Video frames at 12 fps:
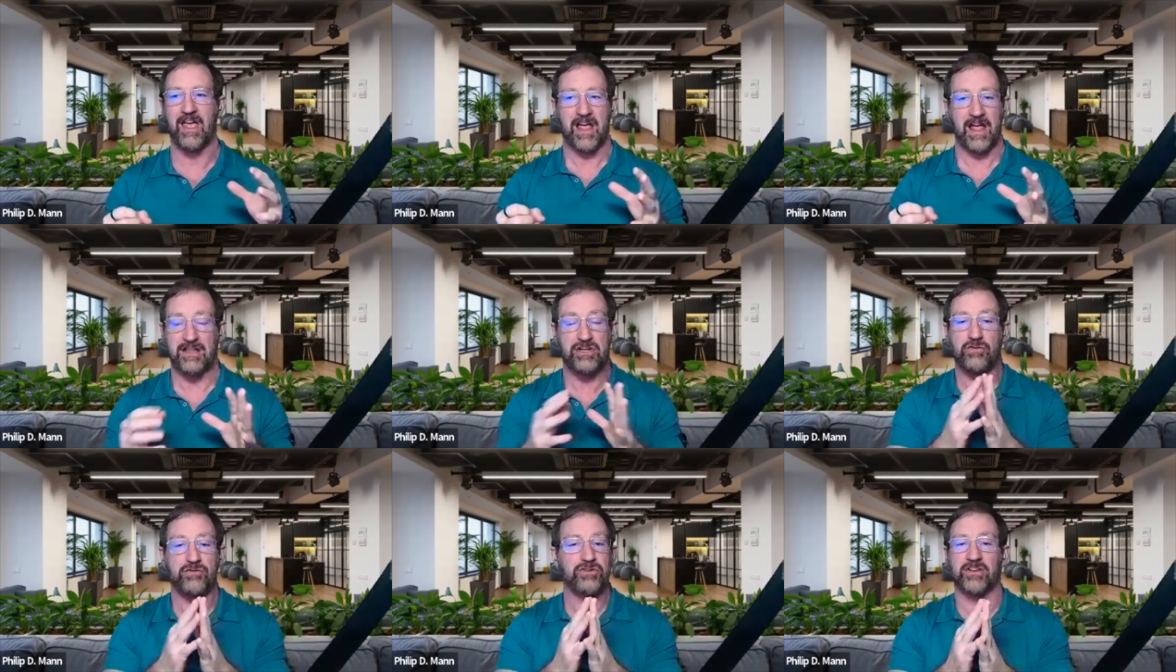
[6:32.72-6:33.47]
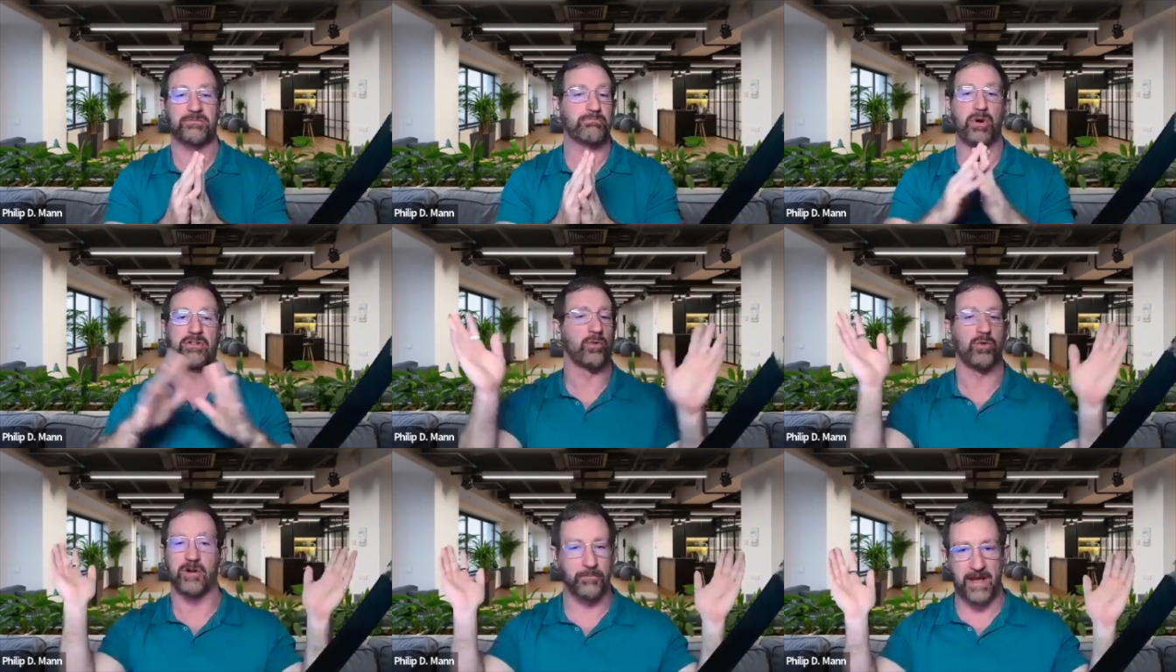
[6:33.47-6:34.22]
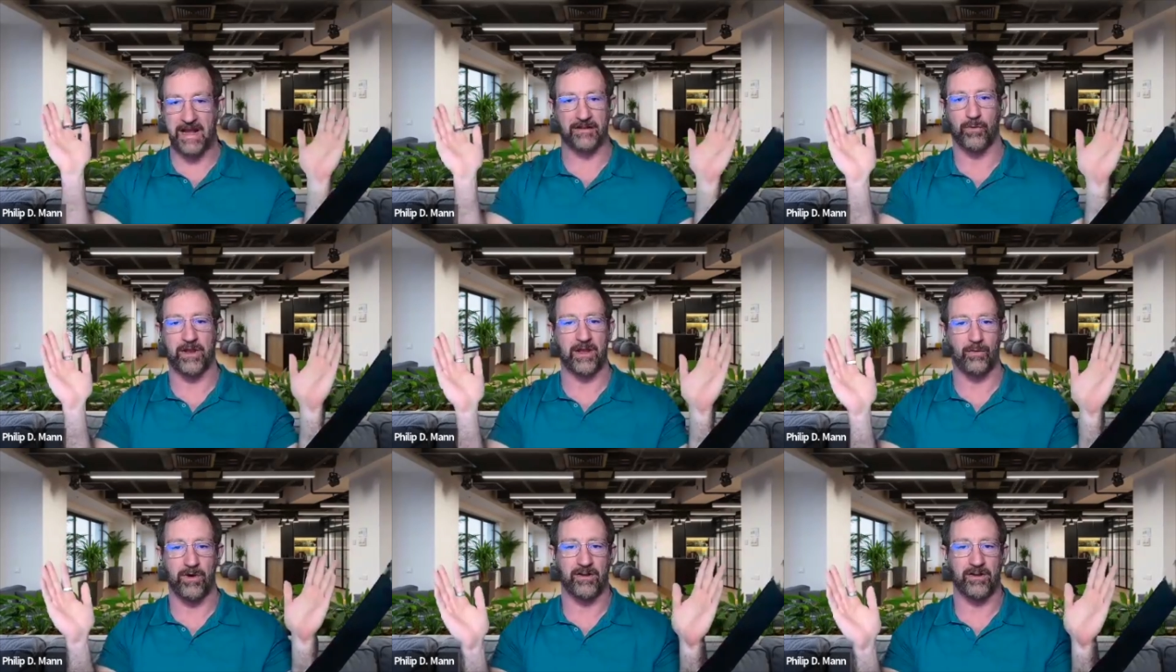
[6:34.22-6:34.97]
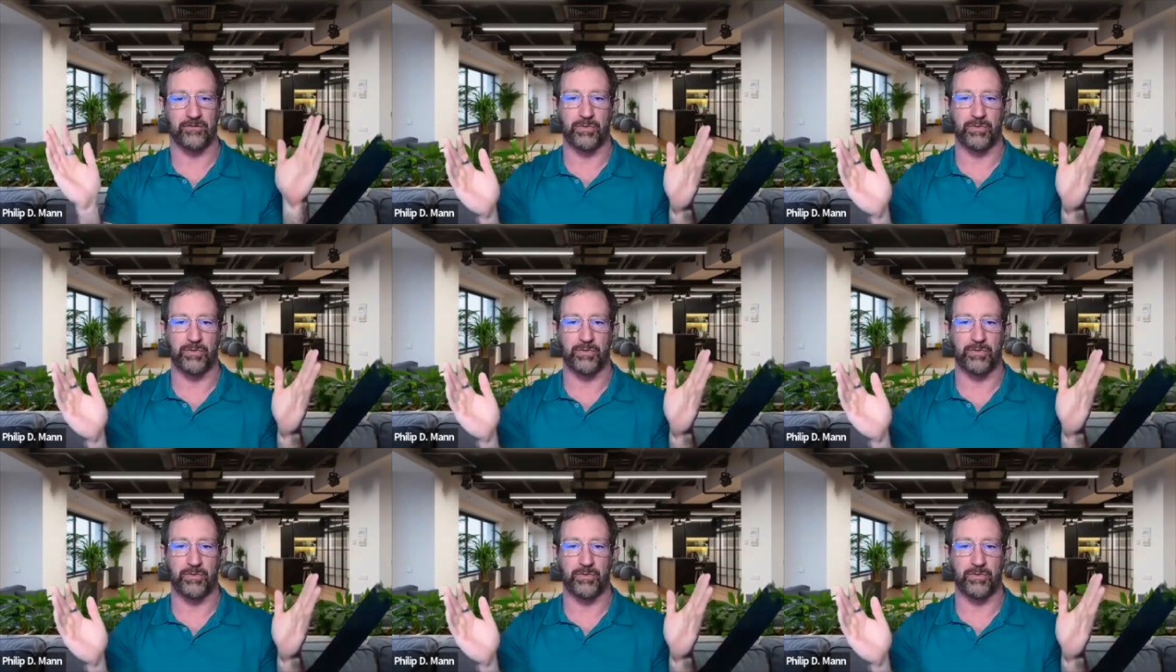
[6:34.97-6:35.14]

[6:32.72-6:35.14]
and you've just put the world back the way it was.